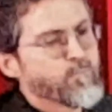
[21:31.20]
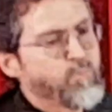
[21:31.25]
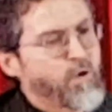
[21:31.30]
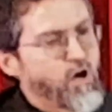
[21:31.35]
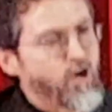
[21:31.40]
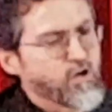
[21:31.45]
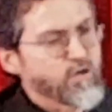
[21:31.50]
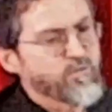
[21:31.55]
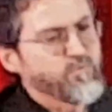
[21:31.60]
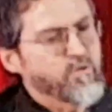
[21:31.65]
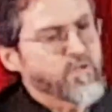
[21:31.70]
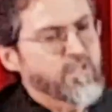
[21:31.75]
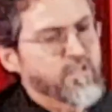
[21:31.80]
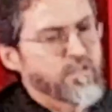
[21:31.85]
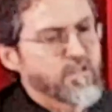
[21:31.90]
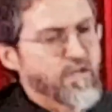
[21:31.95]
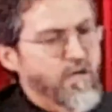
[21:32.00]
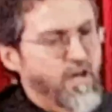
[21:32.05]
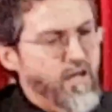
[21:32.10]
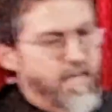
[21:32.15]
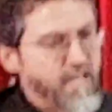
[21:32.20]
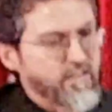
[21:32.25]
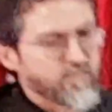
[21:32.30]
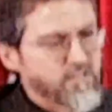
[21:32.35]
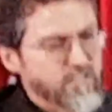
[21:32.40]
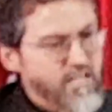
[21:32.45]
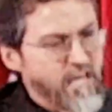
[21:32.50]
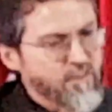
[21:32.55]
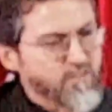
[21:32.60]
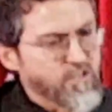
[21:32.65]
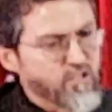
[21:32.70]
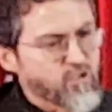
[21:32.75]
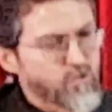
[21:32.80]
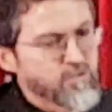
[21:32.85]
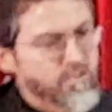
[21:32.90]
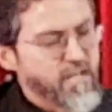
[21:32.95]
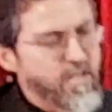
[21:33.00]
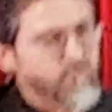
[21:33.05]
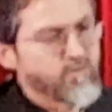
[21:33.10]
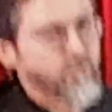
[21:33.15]
Part of it, at the ethical
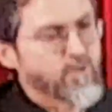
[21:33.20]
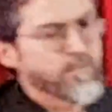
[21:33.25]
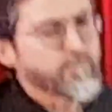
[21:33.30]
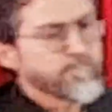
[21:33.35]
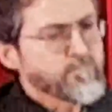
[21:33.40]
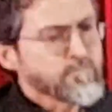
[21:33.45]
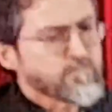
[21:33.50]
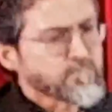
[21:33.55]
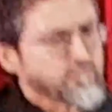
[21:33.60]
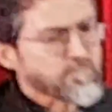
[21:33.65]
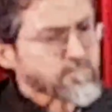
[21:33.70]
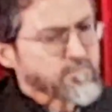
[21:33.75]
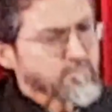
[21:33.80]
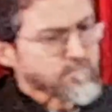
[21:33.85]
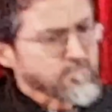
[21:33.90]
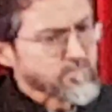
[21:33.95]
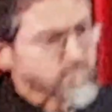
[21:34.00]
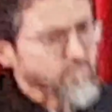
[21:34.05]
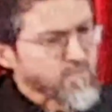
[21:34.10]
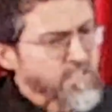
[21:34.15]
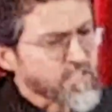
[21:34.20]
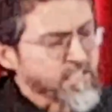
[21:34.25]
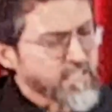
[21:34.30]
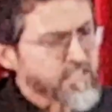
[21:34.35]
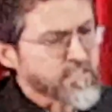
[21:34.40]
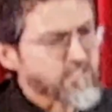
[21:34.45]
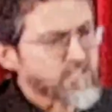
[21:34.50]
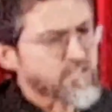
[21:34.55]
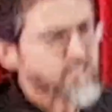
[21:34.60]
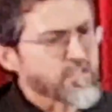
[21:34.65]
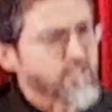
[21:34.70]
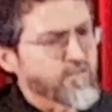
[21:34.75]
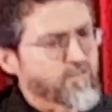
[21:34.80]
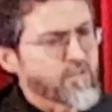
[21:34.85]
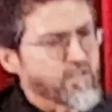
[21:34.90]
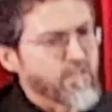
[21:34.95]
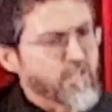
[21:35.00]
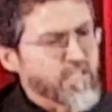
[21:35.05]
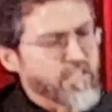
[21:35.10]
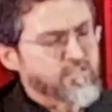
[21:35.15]
level, it's
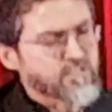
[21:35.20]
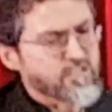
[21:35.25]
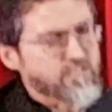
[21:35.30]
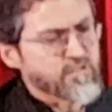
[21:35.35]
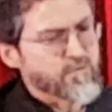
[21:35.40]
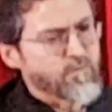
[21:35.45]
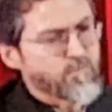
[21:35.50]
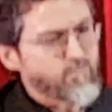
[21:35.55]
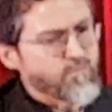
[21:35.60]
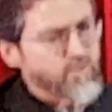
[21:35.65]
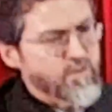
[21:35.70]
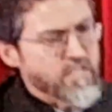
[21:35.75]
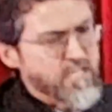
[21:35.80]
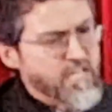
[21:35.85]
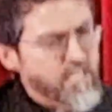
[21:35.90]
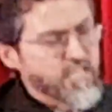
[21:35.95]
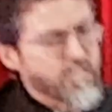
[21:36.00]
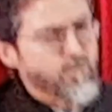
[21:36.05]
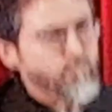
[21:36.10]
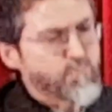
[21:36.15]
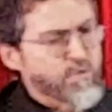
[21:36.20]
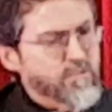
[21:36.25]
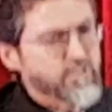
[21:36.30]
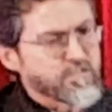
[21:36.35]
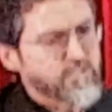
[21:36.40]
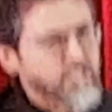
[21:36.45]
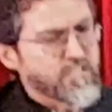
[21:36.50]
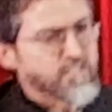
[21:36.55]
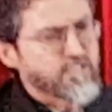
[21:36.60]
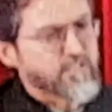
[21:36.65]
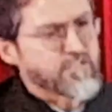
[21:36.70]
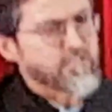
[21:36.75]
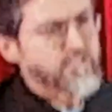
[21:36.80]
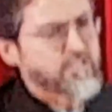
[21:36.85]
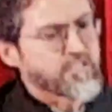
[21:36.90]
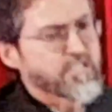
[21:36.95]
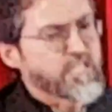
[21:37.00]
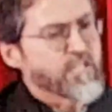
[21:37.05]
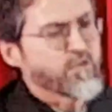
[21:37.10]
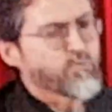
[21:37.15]
the inability to
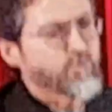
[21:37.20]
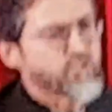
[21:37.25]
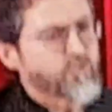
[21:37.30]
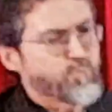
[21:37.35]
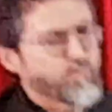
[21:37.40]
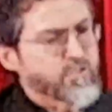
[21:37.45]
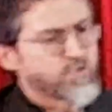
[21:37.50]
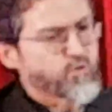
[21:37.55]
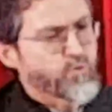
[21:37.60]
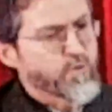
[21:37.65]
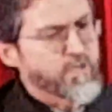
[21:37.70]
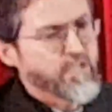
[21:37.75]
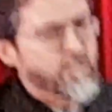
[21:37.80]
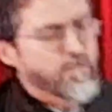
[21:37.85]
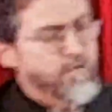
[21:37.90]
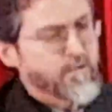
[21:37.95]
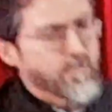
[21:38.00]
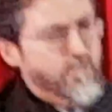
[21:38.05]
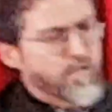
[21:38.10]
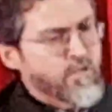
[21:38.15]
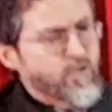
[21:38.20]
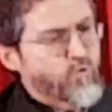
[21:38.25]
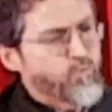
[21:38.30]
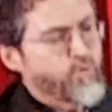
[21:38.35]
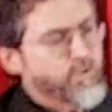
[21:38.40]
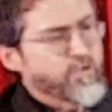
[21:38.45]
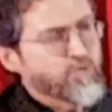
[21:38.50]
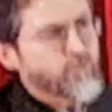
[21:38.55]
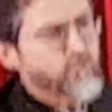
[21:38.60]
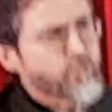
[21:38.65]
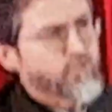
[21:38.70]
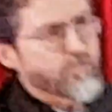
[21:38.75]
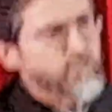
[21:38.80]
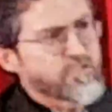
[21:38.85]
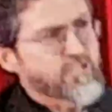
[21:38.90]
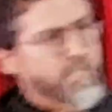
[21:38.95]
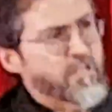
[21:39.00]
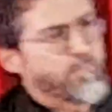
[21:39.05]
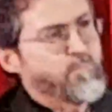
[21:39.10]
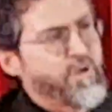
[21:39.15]
distinguish between real
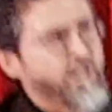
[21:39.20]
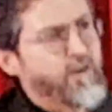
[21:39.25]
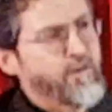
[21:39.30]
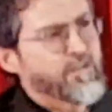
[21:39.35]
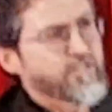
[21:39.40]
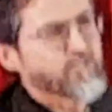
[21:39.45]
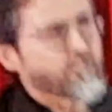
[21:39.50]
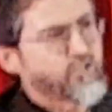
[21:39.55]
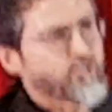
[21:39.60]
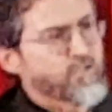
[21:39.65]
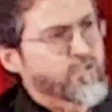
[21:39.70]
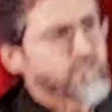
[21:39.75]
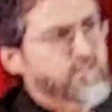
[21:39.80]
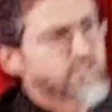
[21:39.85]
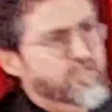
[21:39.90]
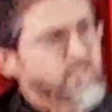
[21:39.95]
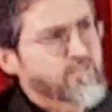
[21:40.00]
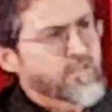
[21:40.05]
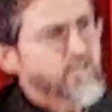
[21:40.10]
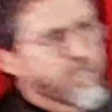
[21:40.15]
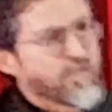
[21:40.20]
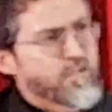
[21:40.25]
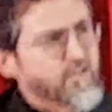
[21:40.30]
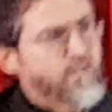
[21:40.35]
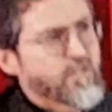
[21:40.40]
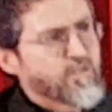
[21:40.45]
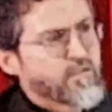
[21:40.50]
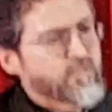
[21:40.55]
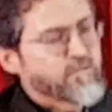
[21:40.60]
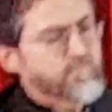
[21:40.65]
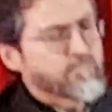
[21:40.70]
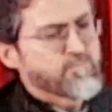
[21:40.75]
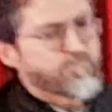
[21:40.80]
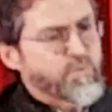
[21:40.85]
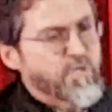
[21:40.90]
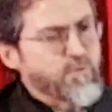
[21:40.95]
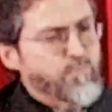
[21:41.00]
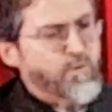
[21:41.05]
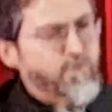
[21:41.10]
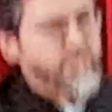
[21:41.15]
goods and apparent goods.
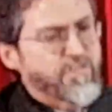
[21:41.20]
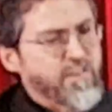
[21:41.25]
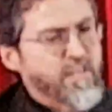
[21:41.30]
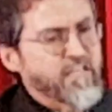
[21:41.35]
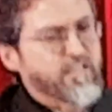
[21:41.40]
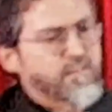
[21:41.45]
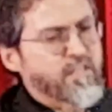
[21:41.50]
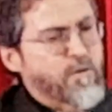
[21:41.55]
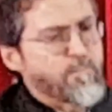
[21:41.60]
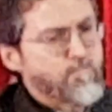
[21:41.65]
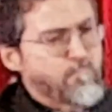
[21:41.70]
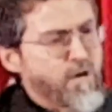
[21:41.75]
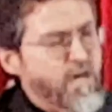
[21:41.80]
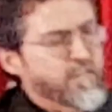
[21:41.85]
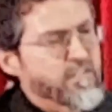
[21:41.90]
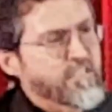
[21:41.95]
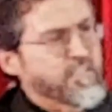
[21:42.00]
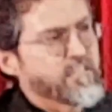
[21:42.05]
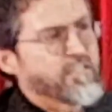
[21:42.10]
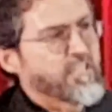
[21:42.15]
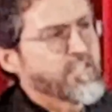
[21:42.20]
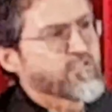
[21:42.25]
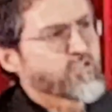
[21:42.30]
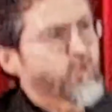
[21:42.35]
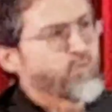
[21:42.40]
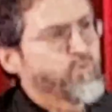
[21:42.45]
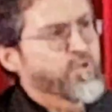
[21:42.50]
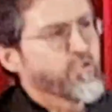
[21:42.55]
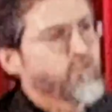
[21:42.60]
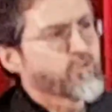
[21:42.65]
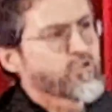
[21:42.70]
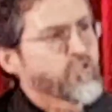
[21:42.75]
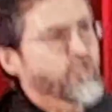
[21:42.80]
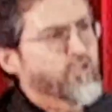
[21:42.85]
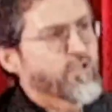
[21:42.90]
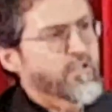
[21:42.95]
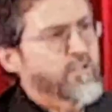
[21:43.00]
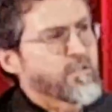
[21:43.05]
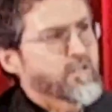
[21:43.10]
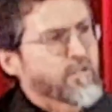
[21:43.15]
People think that money is a real
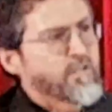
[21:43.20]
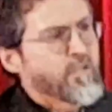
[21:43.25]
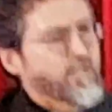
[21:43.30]
good.